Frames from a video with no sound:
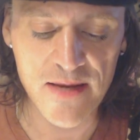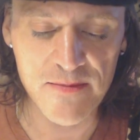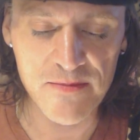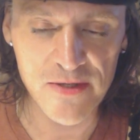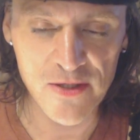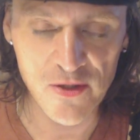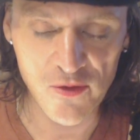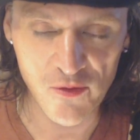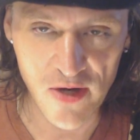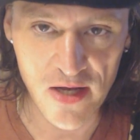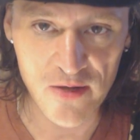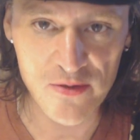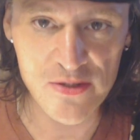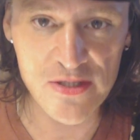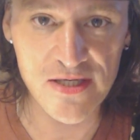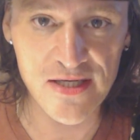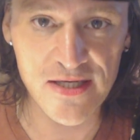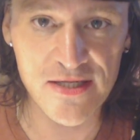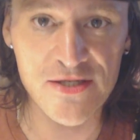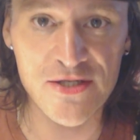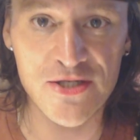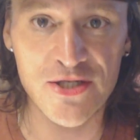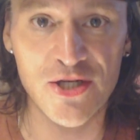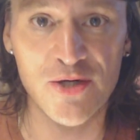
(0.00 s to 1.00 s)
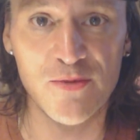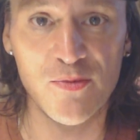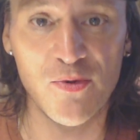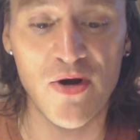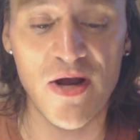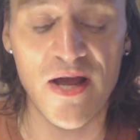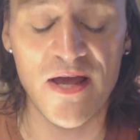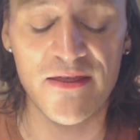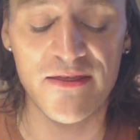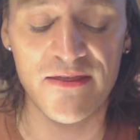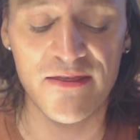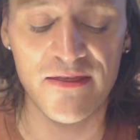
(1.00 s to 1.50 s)
and be grounded into your
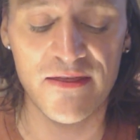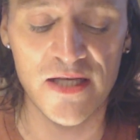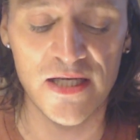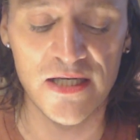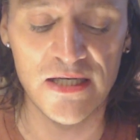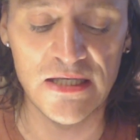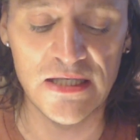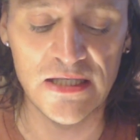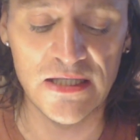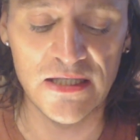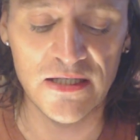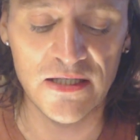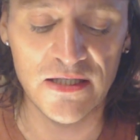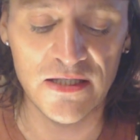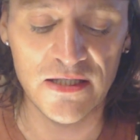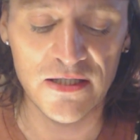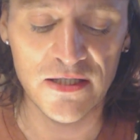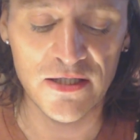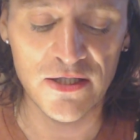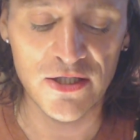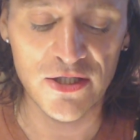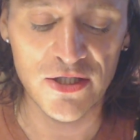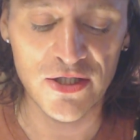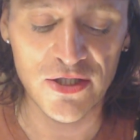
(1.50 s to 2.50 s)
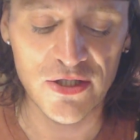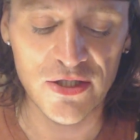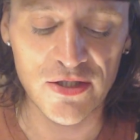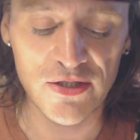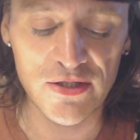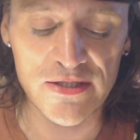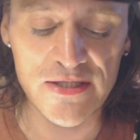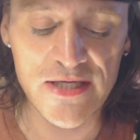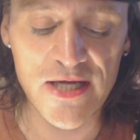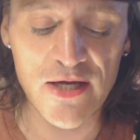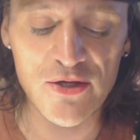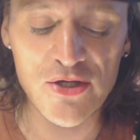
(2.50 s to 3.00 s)
breath.
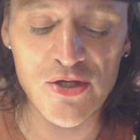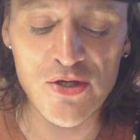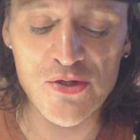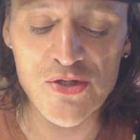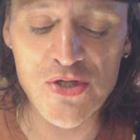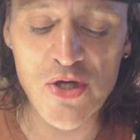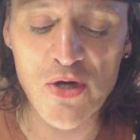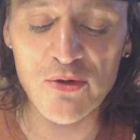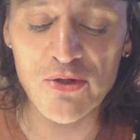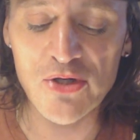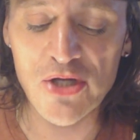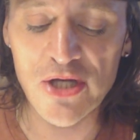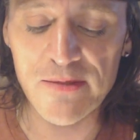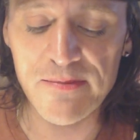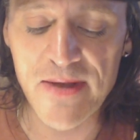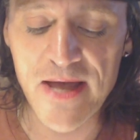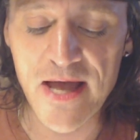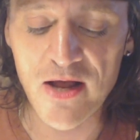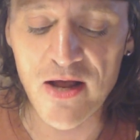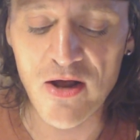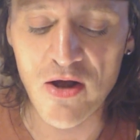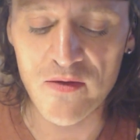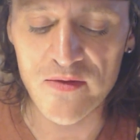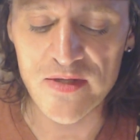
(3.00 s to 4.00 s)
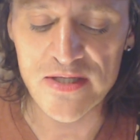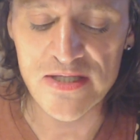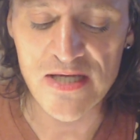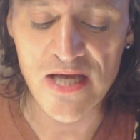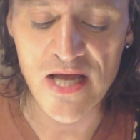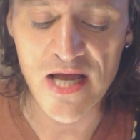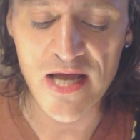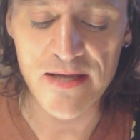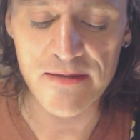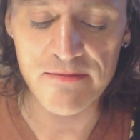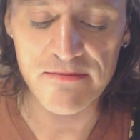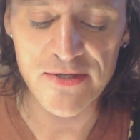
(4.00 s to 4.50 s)
Now, you don't look back all the
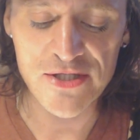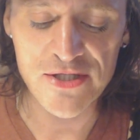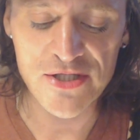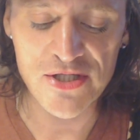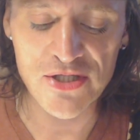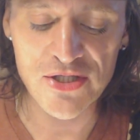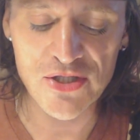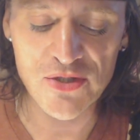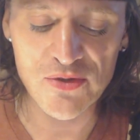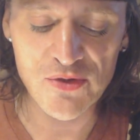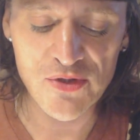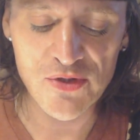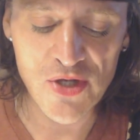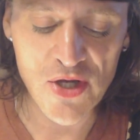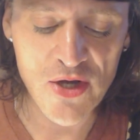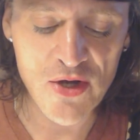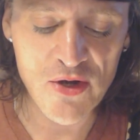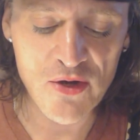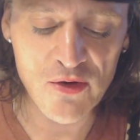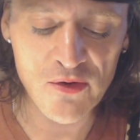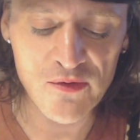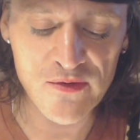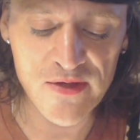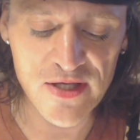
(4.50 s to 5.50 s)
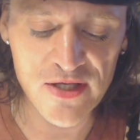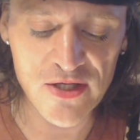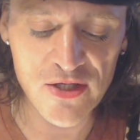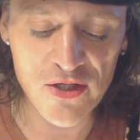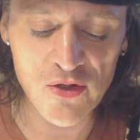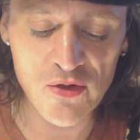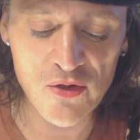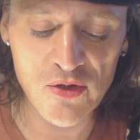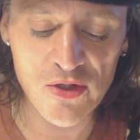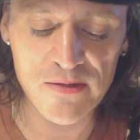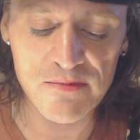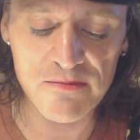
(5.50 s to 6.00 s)
time, but you know that
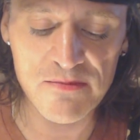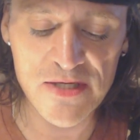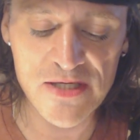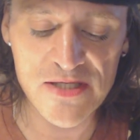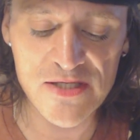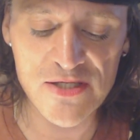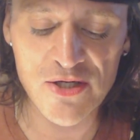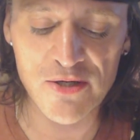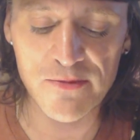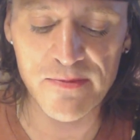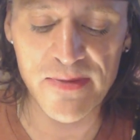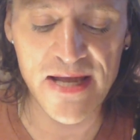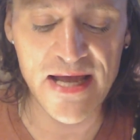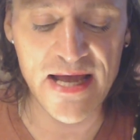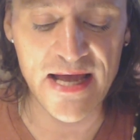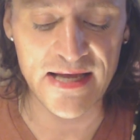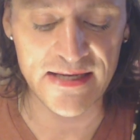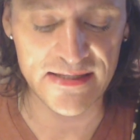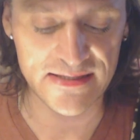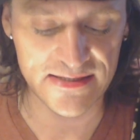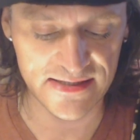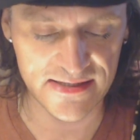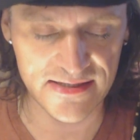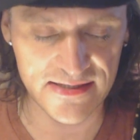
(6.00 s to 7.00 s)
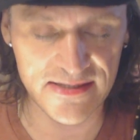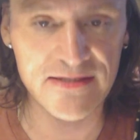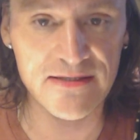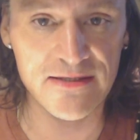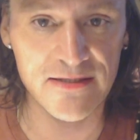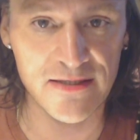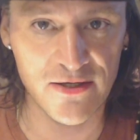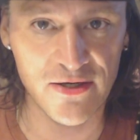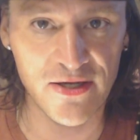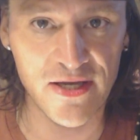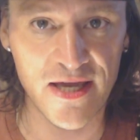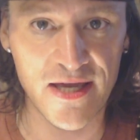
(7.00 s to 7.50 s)
you could miss your past,
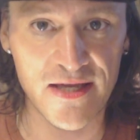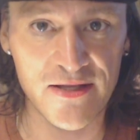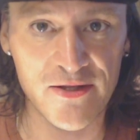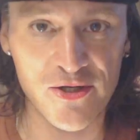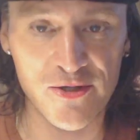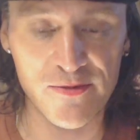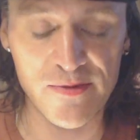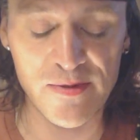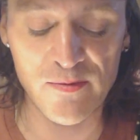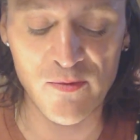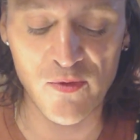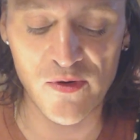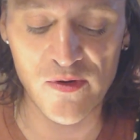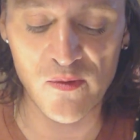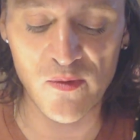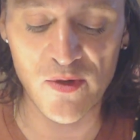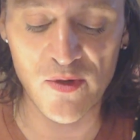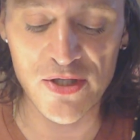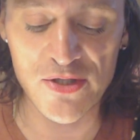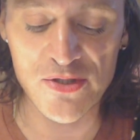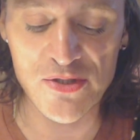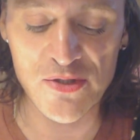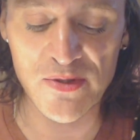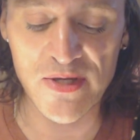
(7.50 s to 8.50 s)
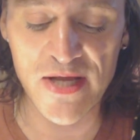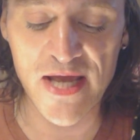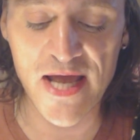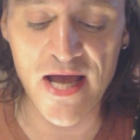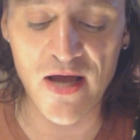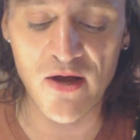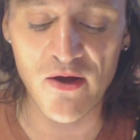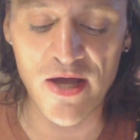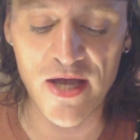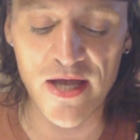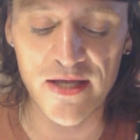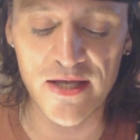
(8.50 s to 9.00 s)
okay, a little bit more than what you do
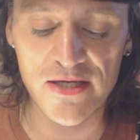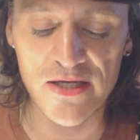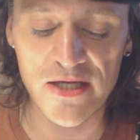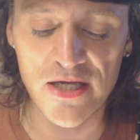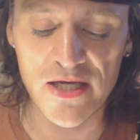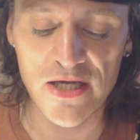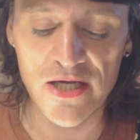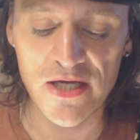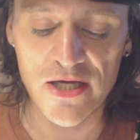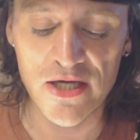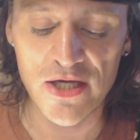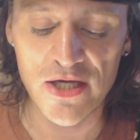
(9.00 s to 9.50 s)
now, and